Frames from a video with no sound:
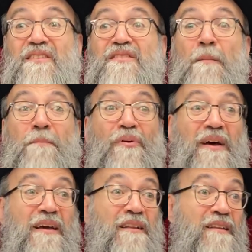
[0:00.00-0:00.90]
the
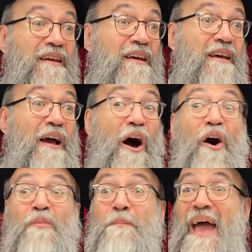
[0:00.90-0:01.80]
bread
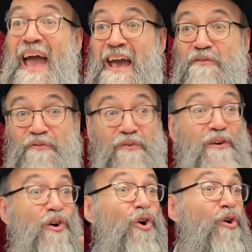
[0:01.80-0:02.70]
on behalf
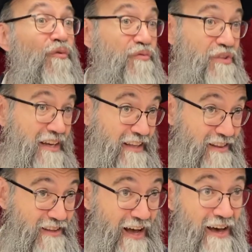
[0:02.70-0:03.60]
of the
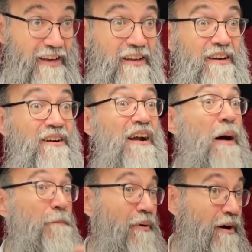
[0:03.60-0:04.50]
entire
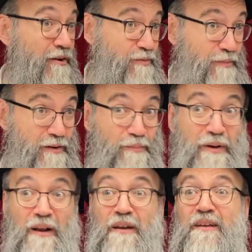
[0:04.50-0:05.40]
apartment
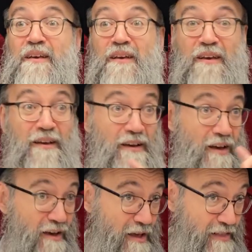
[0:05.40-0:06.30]
building,
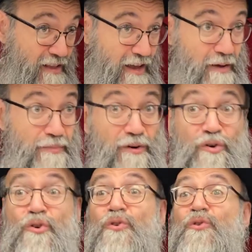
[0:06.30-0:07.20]

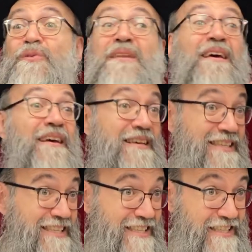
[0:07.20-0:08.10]
neighborhood,
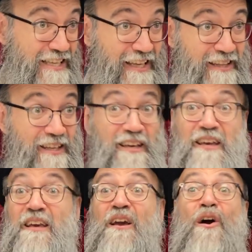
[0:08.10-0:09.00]

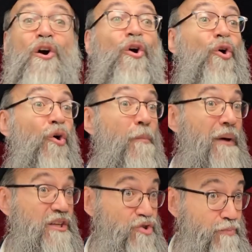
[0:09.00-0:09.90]
city, or
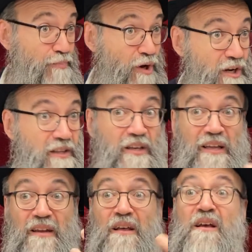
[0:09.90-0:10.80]

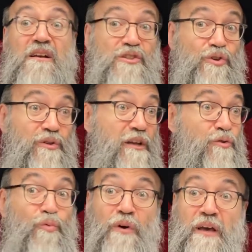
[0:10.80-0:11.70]
metropolitan. So
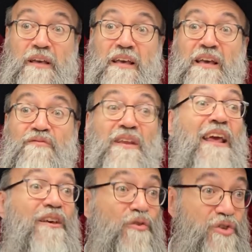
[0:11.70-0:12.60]
that way, even a
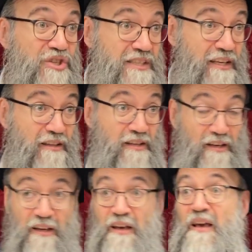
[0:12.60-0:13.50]
huge city,